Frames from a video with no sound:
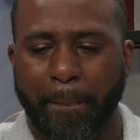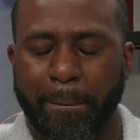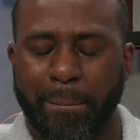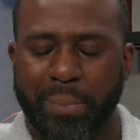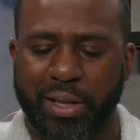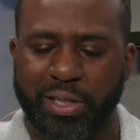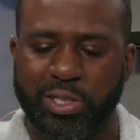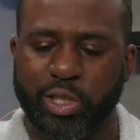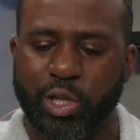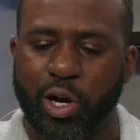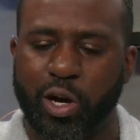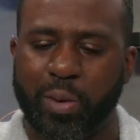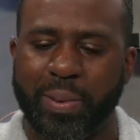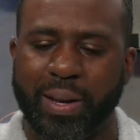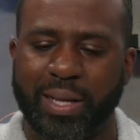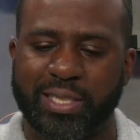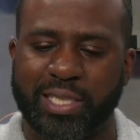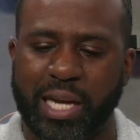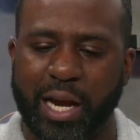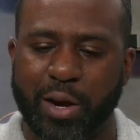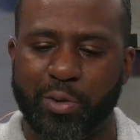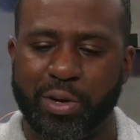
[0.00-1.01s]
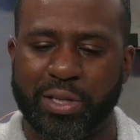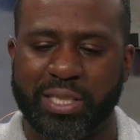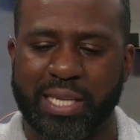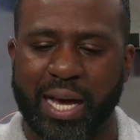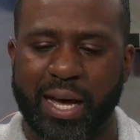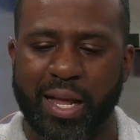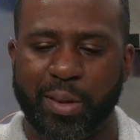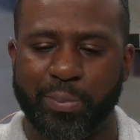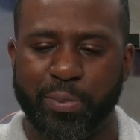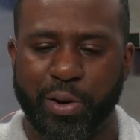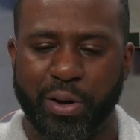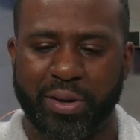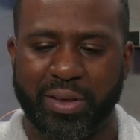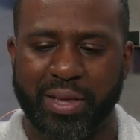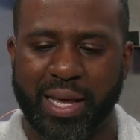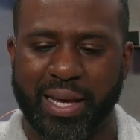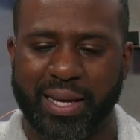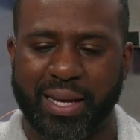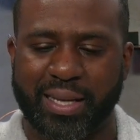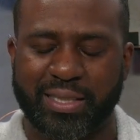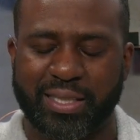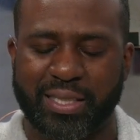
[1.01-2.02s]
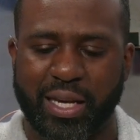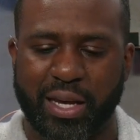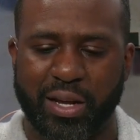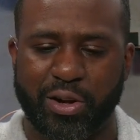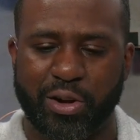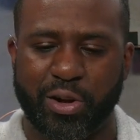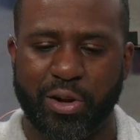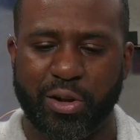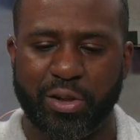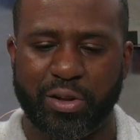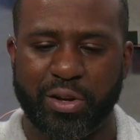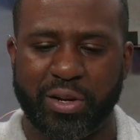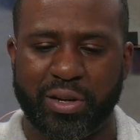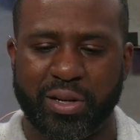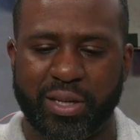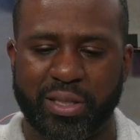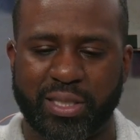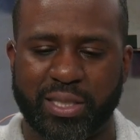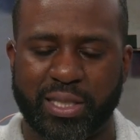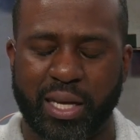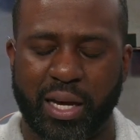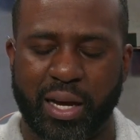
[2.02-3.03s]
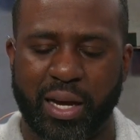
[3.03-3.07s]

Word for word: But let's talk about Tyrese Haliburton. Like I said earlier in this